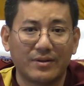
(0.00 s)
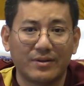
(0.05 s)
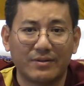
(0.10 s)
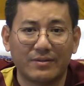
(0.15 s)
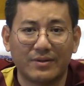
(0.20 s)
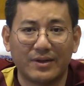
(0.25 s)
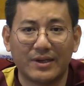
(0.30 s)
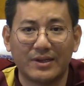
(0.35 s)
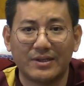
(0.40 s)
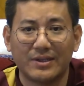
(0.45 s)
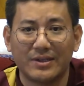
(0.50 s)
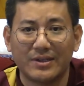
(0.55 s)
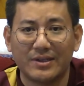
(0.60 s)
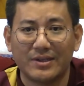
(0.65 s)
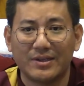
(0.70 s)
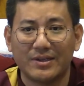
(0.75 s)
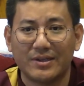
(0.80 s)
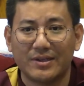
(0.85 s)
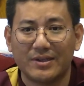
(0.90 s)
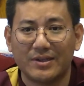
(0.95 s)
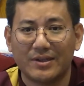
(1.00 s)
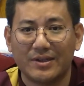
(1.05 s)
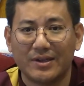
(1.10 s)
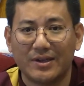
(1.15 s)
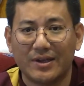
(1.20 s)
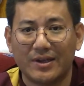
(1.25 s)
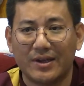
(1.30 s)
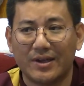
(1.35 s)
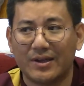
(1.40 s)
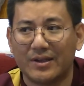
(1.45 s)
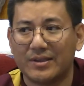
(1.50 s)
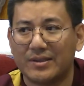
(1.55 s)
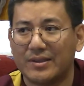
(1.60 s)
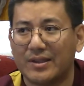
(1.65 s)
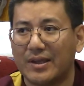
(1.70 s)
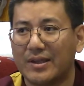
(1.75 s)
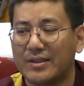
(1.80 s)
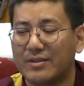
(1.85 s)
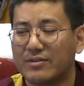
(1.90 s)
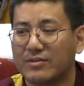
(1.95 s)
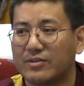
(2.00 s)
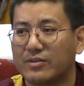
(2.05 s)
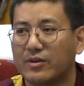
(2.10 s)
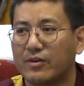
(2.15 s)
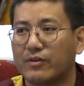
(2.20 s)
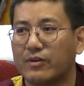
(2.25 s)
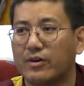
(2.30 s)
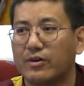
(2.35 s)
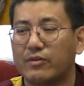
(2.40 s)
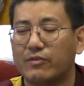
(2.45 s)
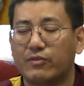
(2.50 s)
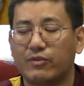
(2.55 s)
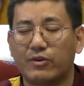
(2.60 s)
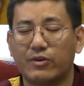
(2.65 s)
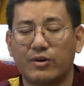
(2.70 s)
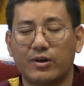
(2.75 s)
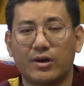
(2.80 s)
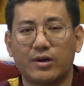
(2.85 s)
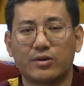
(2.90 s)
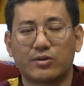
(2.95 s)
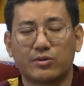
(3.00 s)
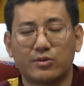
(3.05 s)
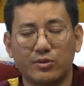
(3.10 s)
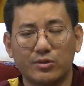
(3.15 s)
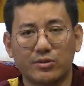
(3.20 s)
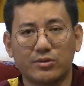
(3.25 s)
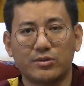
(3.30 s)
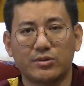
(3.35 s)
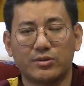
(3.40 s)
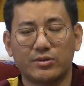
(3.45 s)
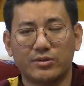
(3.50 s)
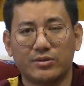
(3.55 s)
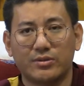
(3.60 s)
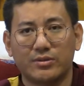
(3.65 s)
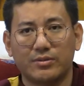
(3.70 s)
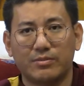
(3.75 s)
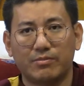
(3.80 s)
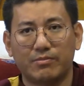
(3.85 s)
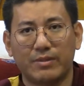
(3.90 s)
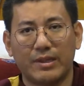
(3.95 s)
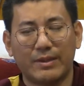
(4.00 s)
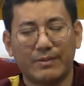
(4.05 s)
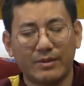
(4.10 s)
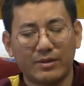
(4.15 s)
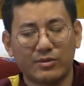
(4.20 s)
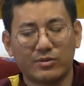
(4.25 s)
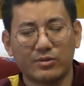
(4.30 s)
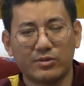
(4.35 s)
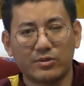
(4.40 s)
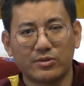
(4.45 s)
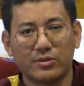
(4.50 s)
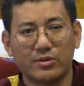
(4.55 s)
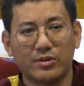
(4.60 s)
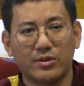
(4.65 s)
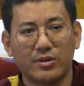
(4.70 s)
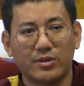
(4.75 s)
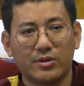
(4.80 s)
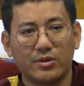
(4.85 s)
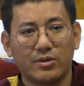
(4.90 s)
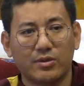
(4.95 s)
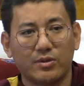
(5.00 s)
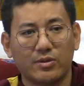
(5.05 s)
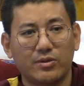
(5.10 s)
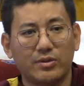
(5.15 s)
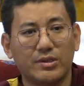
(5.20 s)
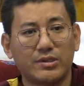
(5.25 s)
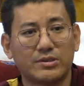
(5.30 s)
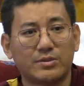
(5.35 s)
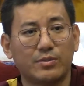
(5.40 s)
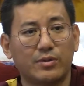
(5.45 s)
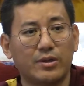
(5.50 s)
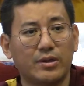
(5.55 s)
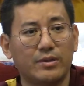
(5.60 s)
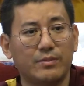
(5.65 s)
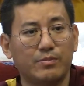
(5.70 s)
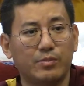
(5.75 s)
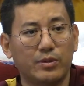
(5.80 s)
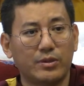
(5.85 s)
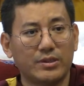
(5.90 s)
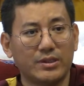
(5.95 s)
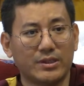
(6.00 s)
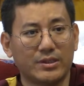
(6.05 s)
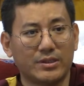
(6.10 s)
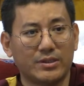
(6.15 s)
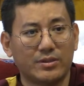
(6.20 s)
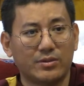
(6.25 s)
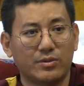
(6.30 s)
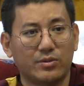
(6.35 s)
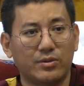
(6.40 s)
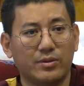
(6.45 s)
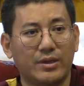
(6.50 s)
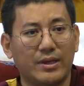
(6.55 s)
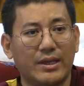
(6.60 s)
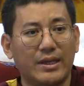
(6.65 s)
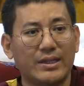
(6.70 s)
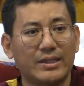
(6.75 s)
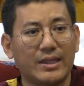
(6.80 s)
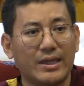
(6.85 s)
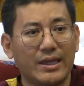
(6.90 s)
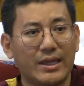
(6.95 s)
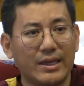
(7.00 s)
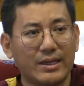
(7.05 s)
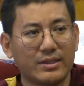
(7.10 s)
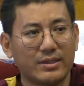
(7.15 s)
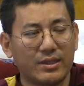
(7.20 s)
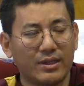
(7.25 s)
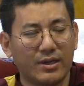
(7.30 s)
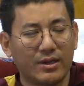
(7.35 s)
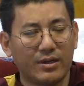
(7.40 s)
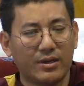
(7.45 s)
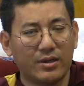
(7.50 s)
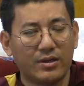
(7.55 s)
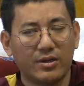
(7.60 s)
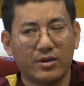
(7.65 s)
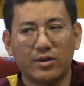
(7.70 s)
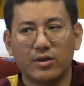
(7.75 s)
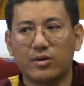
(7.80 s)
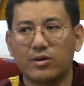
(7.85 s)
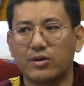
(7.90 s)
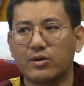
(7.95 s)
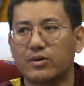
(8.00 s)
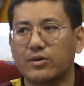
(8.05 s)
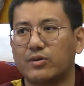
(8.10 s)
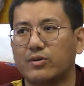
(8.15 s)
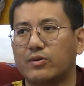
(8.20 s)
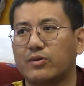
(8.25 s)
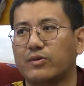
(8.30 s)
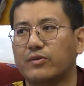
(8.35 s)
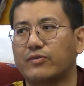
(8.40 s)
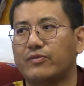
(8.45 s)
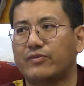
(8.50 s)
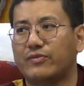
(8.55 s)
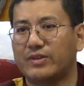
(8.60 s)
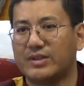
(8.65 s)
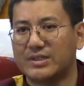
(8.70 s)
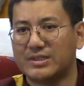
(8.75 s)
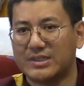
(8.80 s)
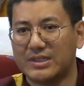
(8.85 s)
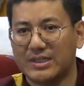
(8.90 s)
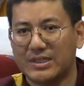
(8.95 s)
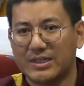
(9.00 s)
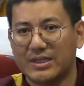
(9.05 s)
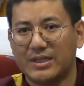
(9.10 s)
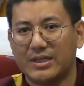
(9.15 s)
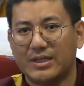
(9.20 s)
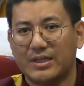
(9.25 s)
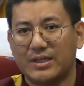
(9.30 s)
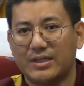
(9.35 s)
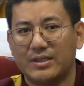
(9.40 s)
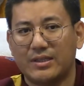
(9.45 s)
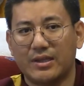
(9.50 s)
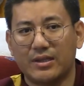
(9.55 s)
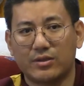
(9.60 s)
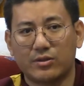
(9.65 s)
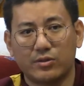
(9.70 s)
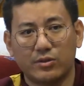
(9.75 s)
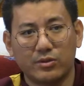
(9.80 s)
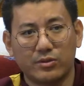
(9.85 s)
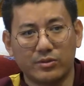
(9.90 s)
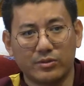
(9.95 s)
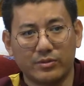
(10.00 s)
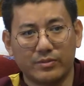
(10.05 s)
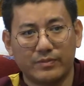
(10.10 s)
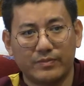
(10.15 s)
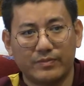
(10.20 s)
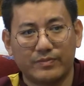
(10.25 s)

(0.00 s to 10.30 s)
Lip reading: right? And then for a cuckoo, baby cuckoo, who is more important? Who lay the egg there or who feed that cuckoo,